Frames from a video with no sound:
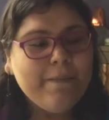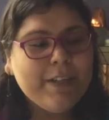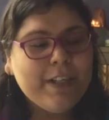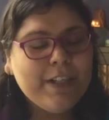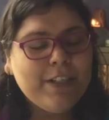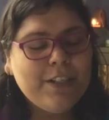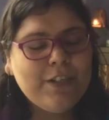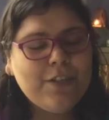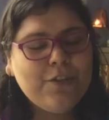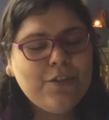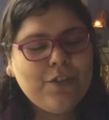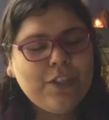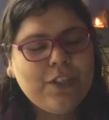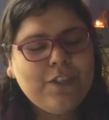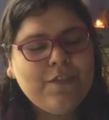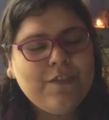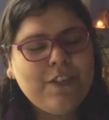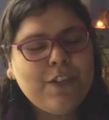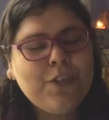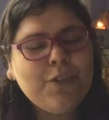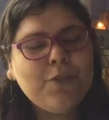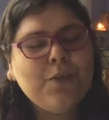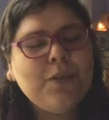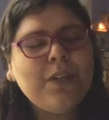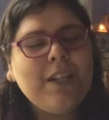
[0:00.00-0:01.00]
So just
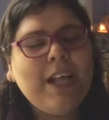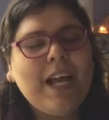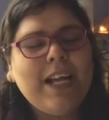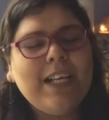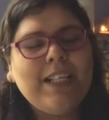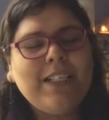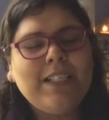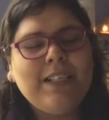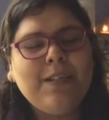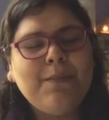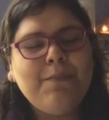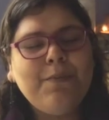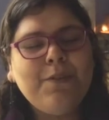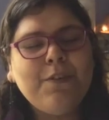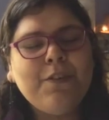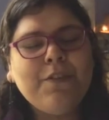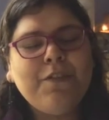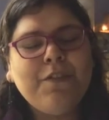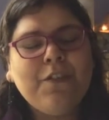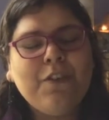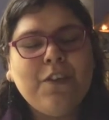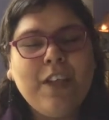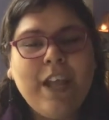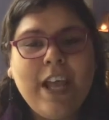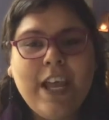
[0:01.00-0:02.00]
visualize the
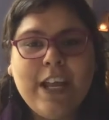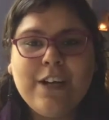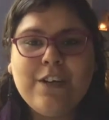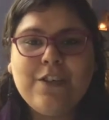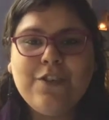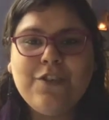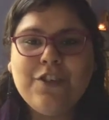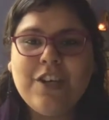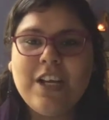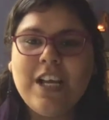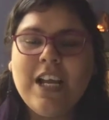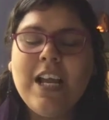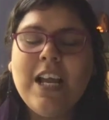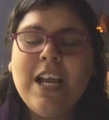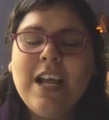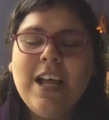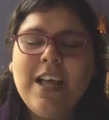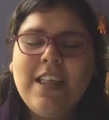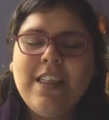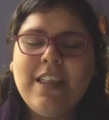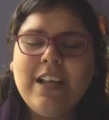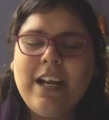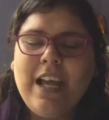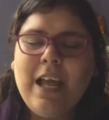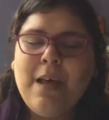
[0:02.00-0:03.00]
beautiful energy
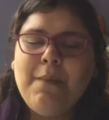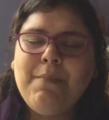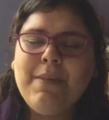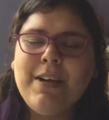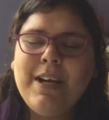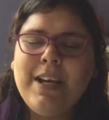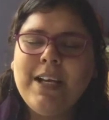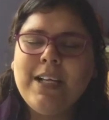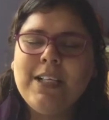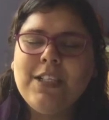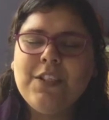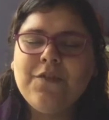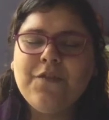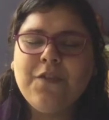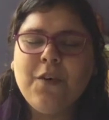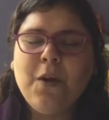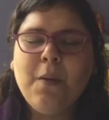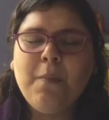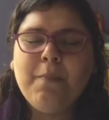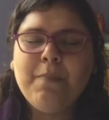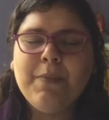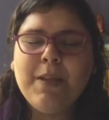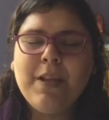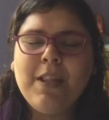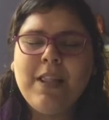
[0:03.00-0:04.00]
that emanates
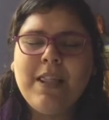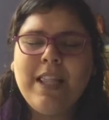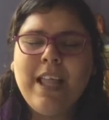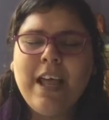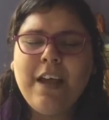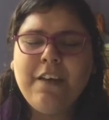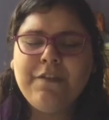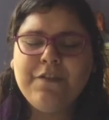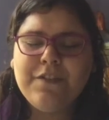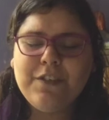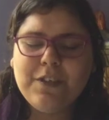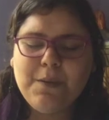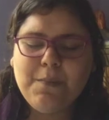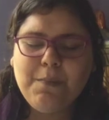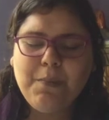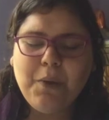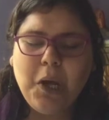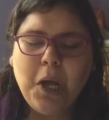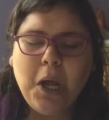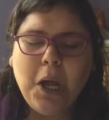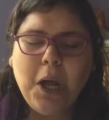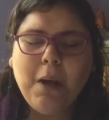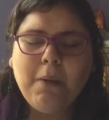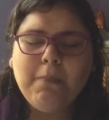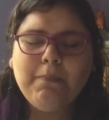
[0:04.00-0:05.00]
from the left
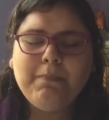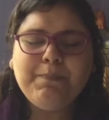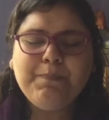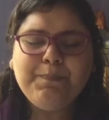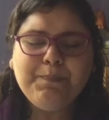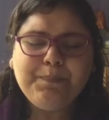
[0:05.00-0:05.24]
palm.